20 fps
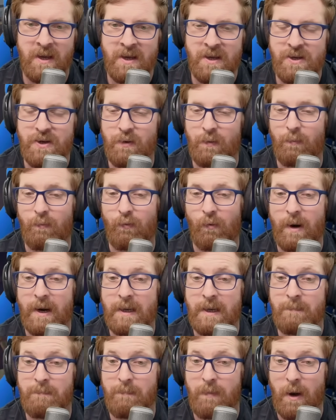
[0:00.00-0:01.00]
your
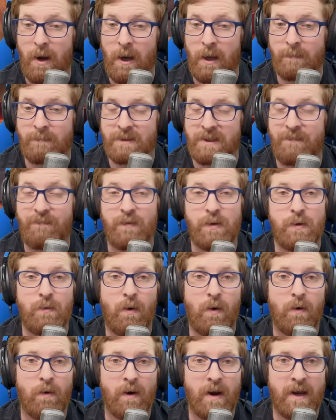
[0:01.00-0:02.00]
brain bombs if
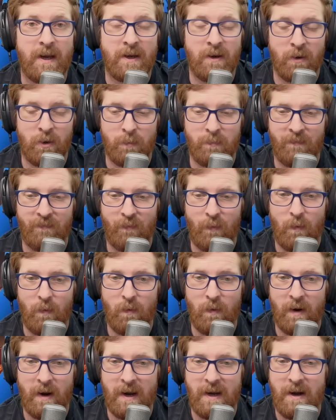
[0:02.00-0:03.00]
you are a
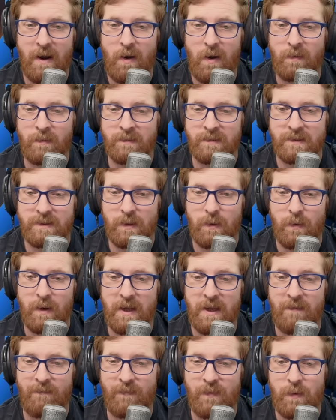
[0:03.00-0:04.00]
herbivore, and also
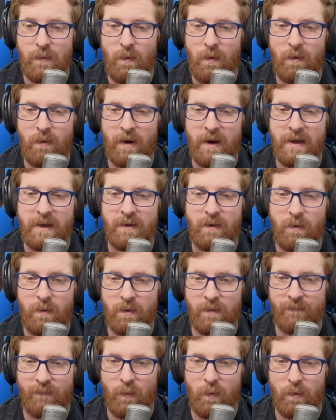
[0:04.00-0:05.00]
if you are a
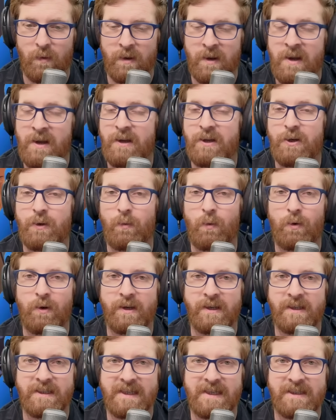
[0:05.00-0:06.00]
carnivore, you're
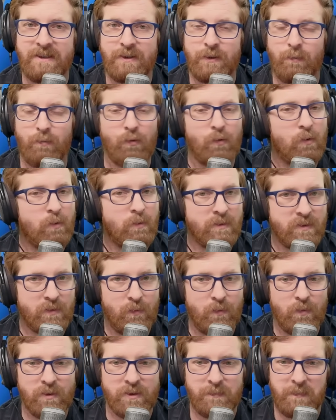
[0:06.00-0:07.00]
wanting to get your broiled
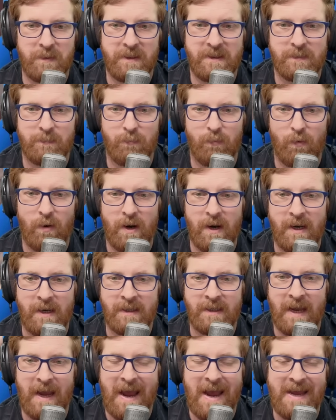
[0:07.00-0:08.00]
scorched beast
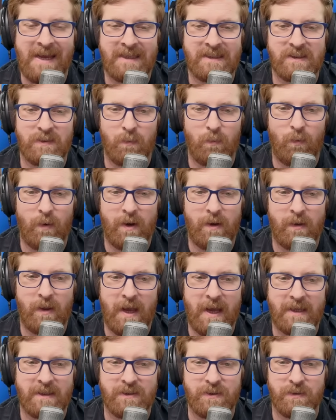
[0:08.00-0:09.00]
brain as
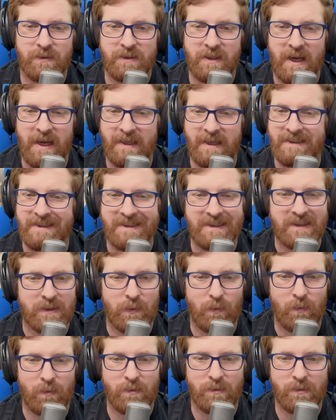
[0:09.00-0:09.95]
well as your tasty squirrel